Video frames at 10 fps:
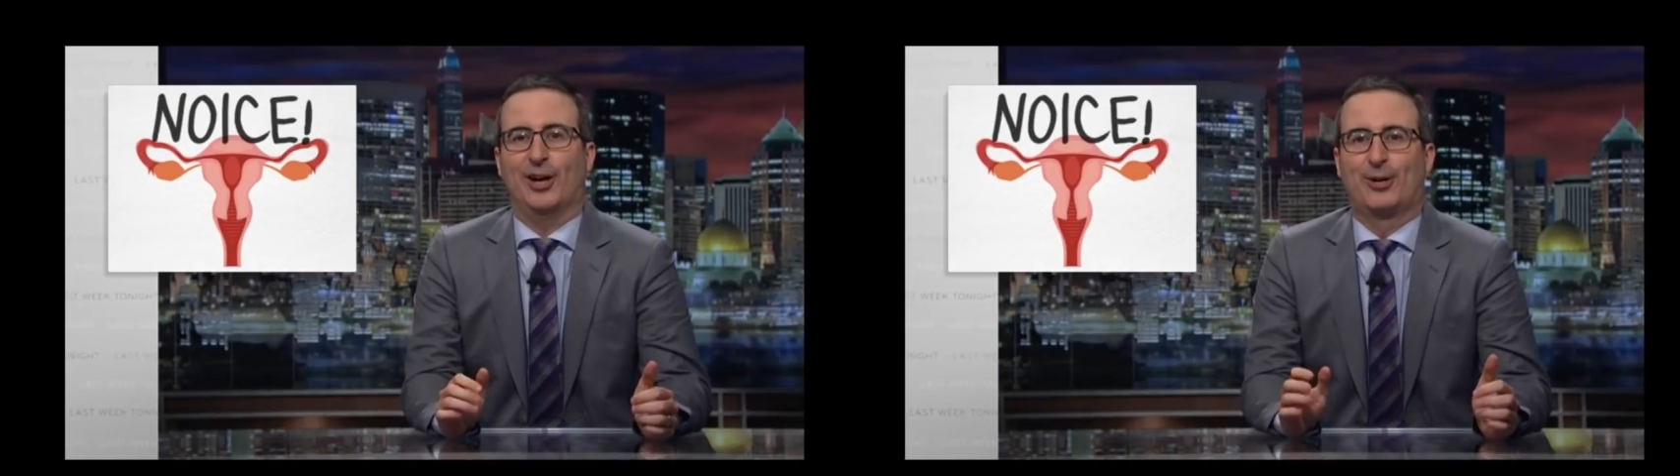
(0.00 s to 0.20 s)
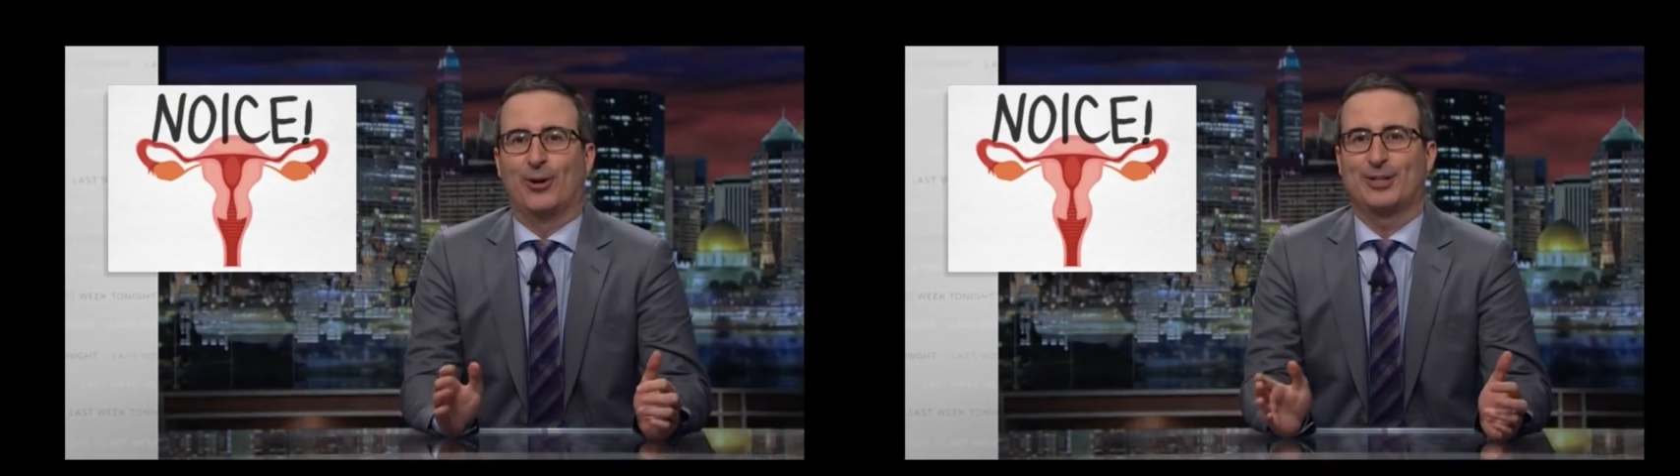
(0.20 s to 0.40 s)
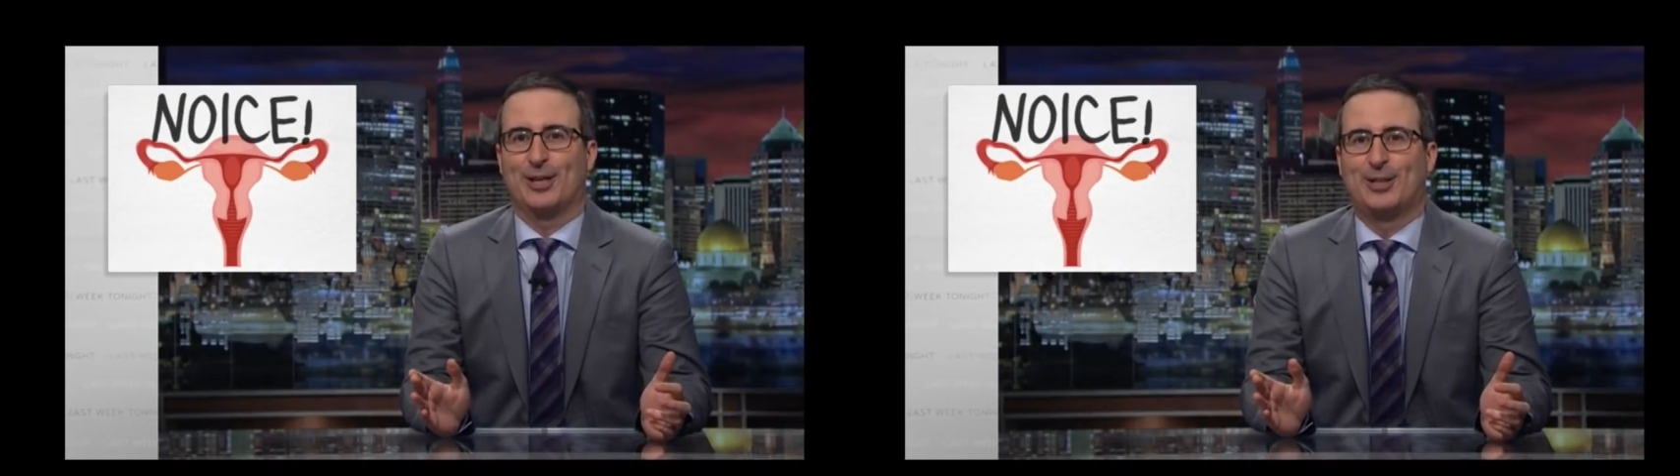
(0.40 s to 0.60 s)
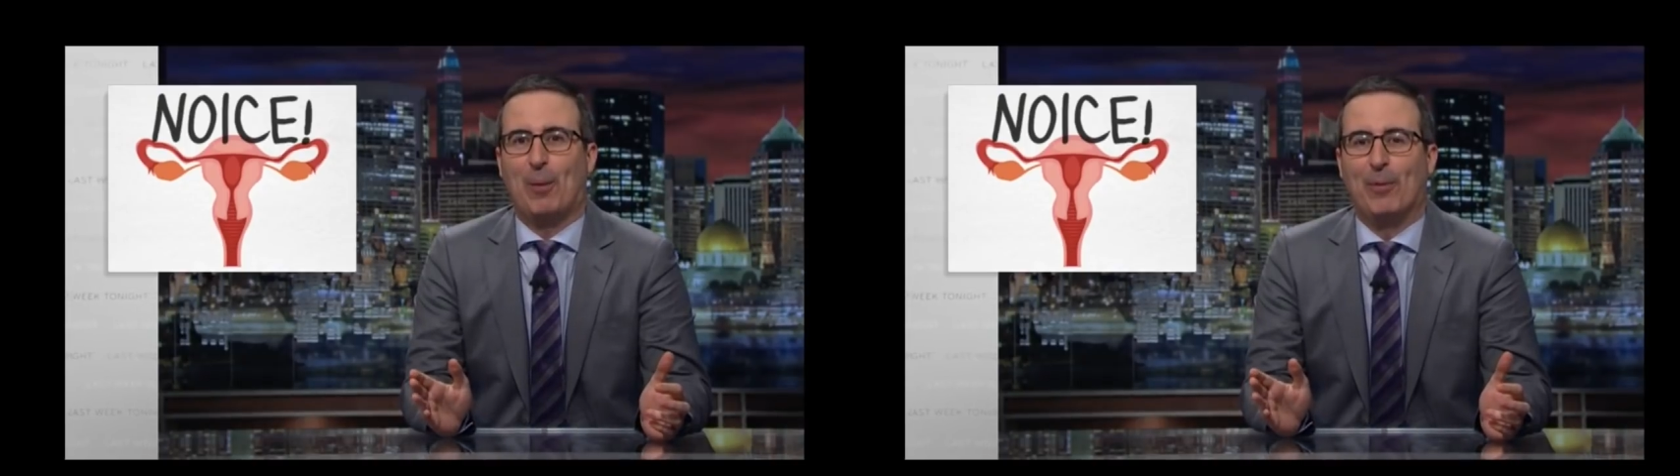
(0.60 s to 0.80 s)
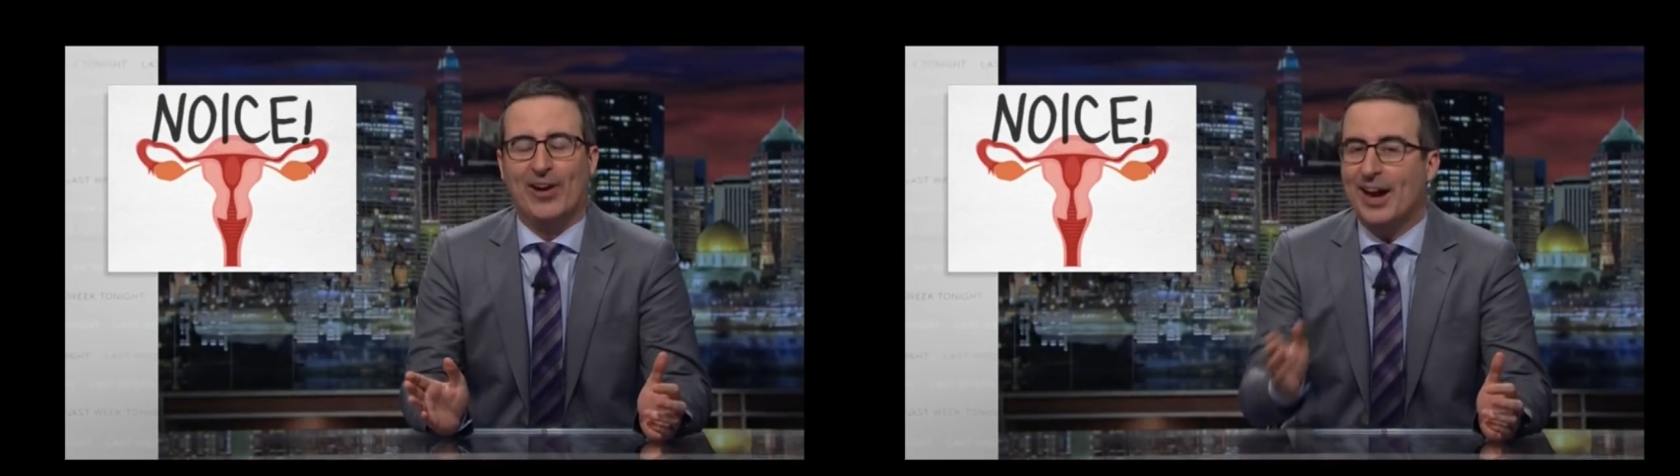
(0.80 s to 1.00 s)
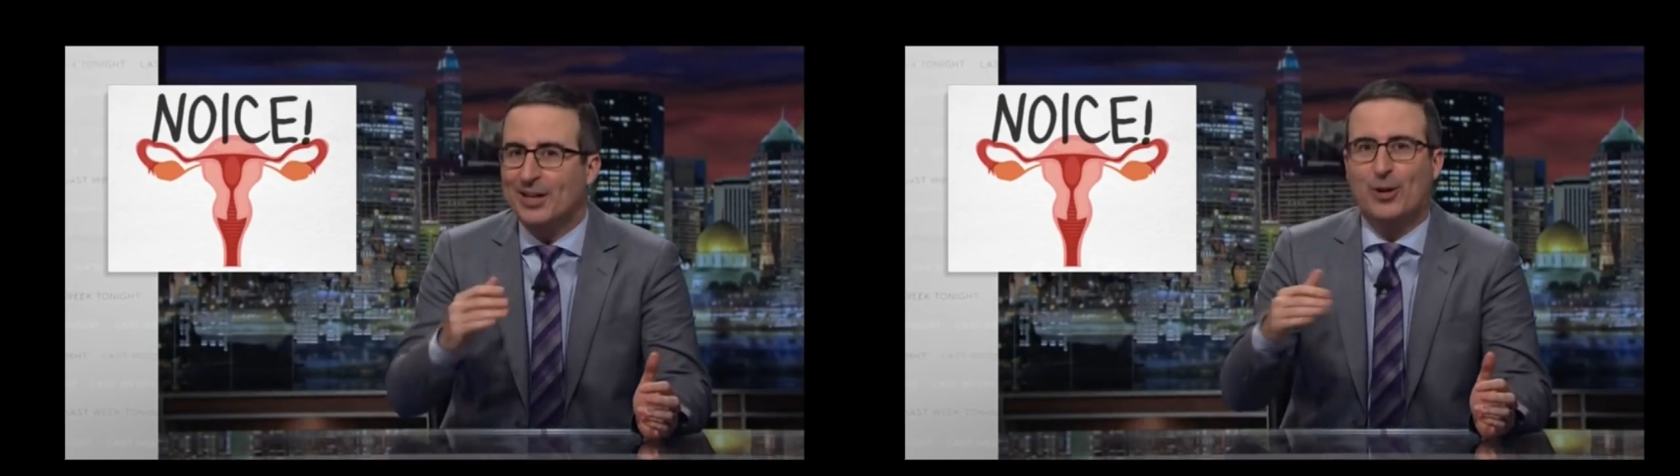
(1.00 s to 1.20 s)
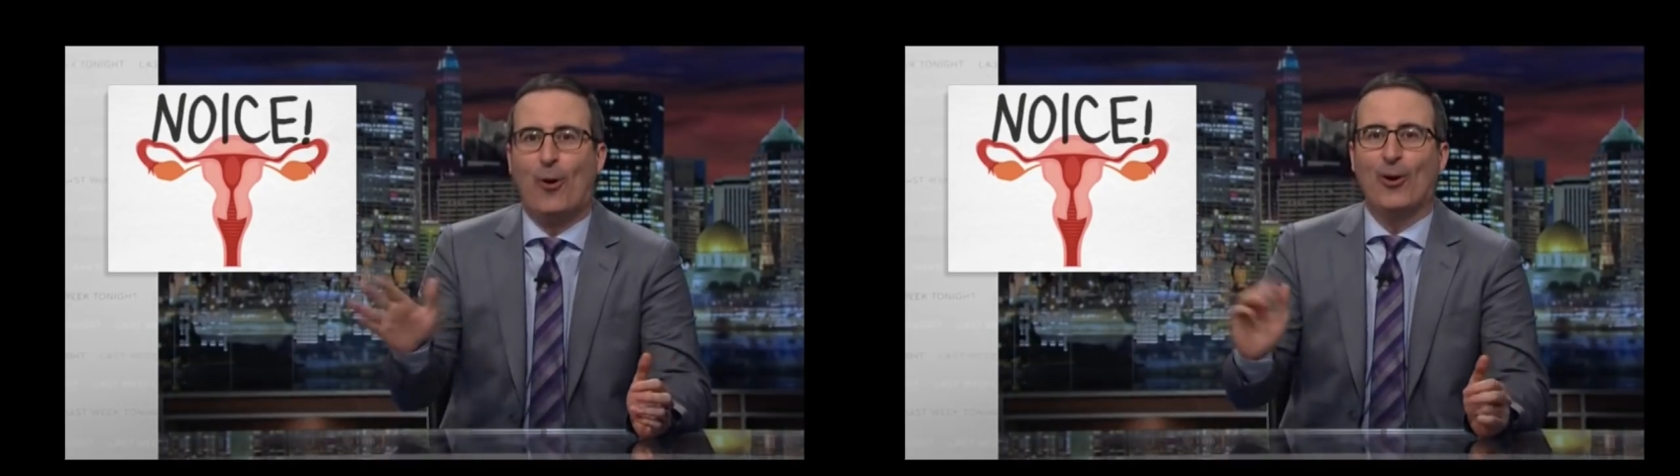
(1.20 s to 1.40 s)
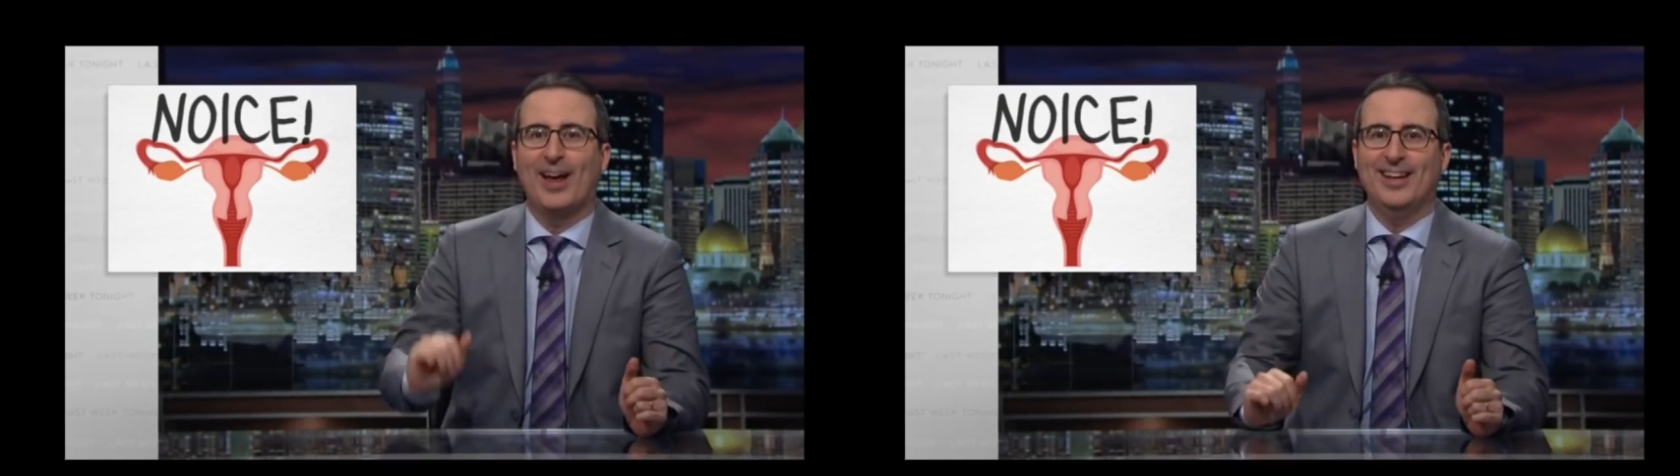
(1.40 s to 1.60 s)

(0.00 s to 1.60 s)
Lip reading: across the top of it and call it